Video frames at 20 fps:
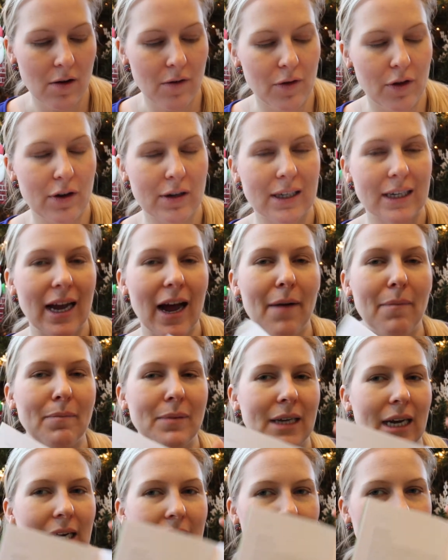there's an
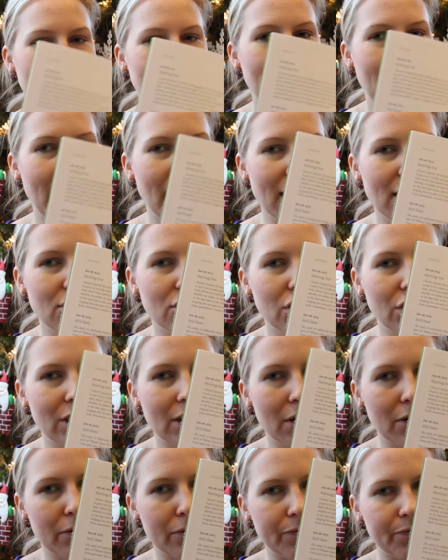updates page.
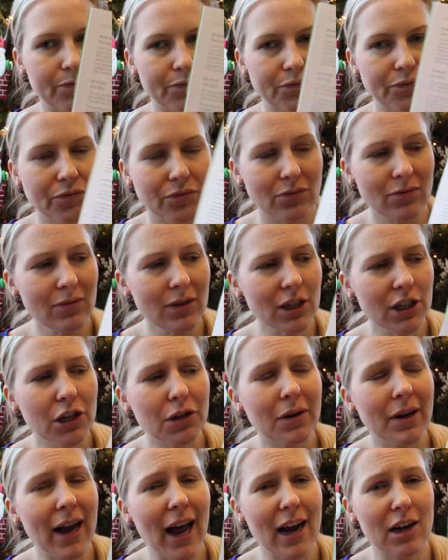So
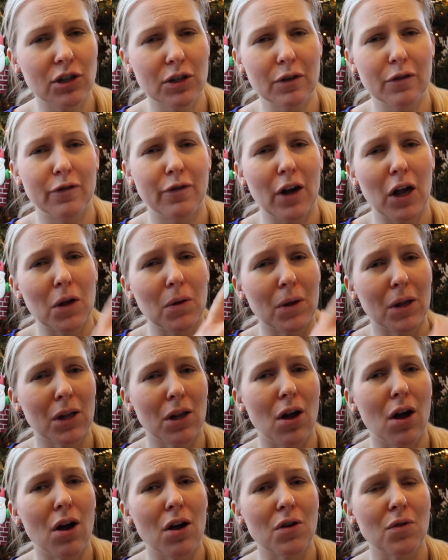you can actually follow
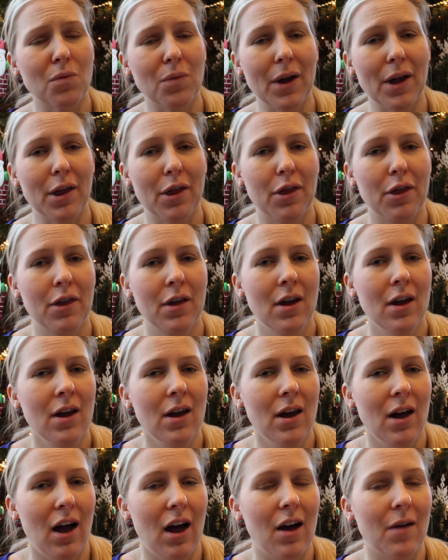along with
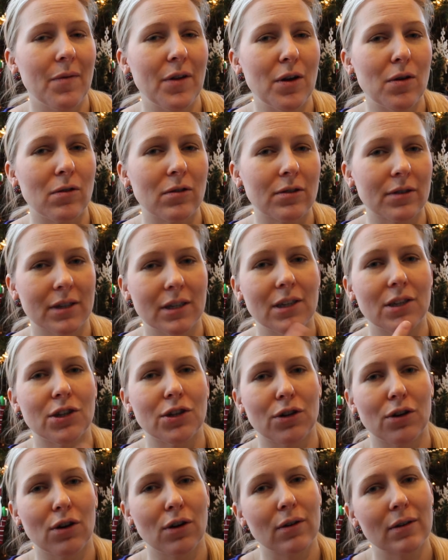the older
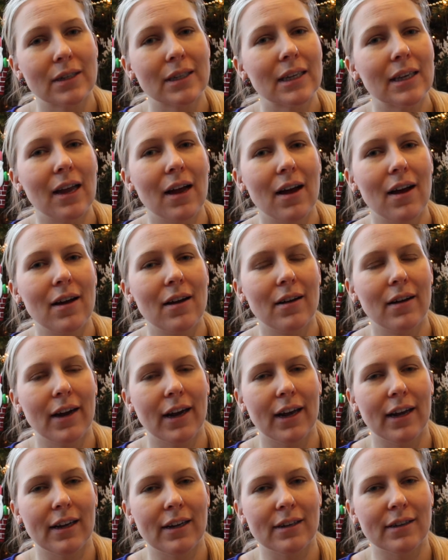sister Ursula
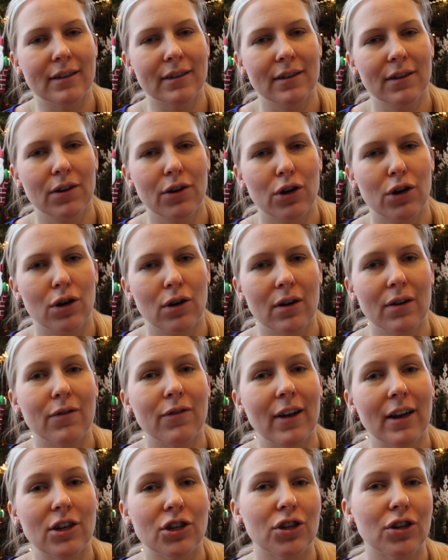and her
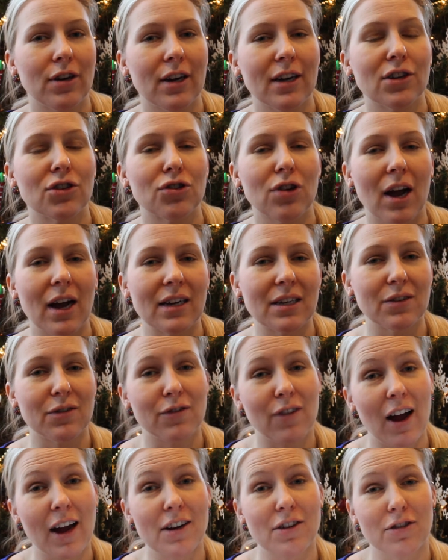adventure in trying to
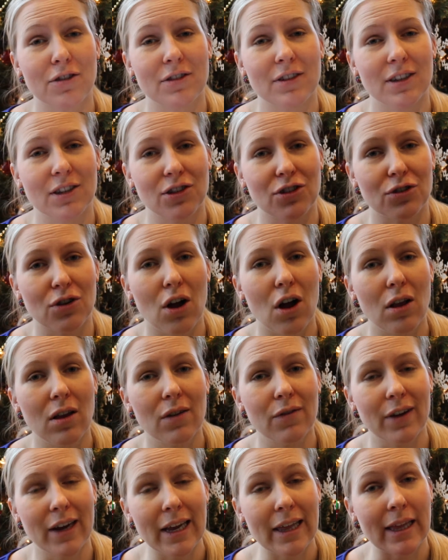find her sister
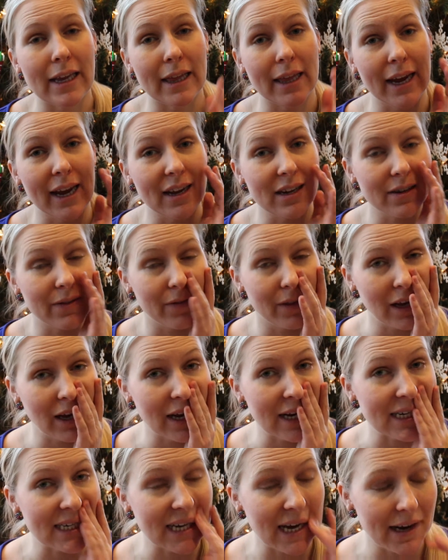Olive in the land of the
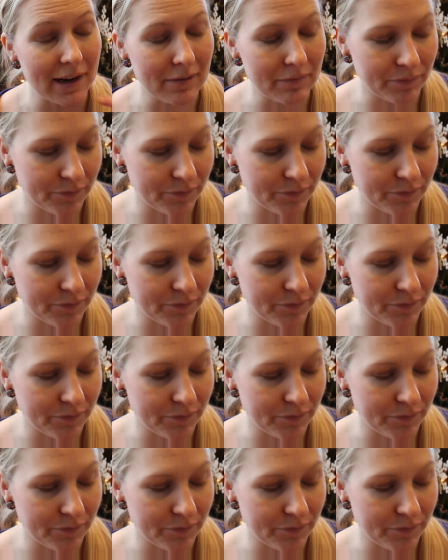undead.